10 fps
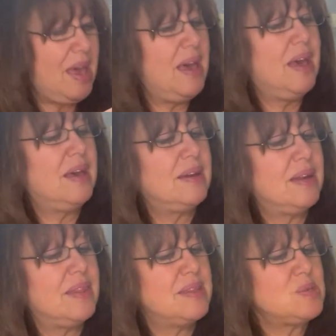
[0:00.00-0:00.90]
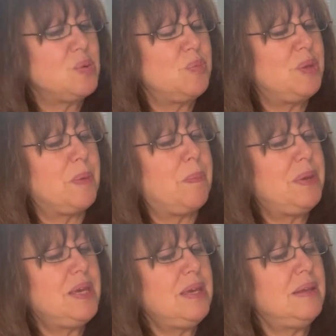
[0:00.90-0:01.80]
And this one being
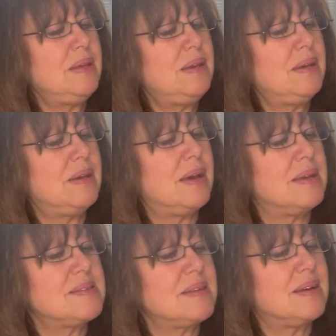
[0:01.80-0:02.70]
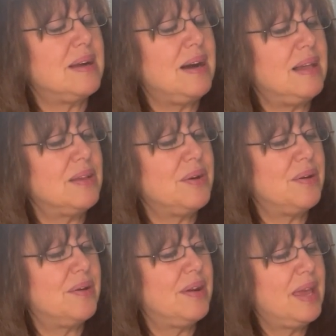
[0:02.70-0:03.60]
peony as the
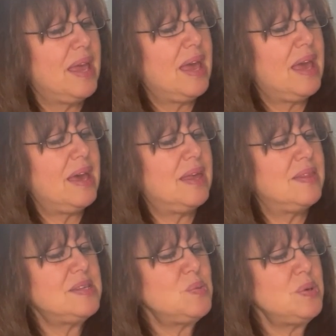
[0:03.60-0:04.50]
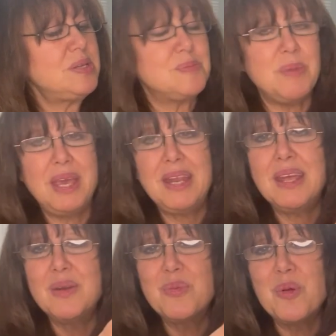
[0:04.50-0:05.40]
color. And this one is made
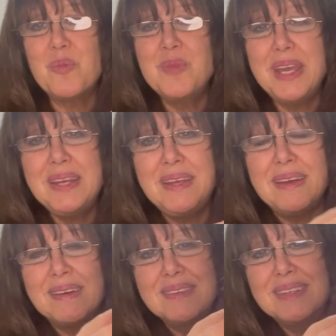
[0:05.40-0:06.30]
in Romania.